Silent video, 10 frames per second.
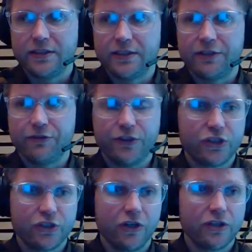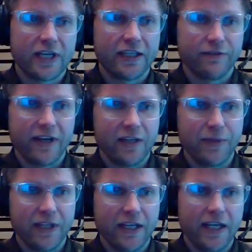different stores had
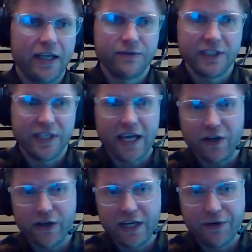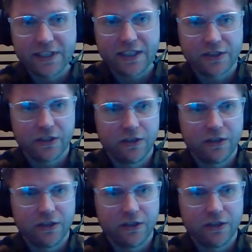availability to get your hearing test done,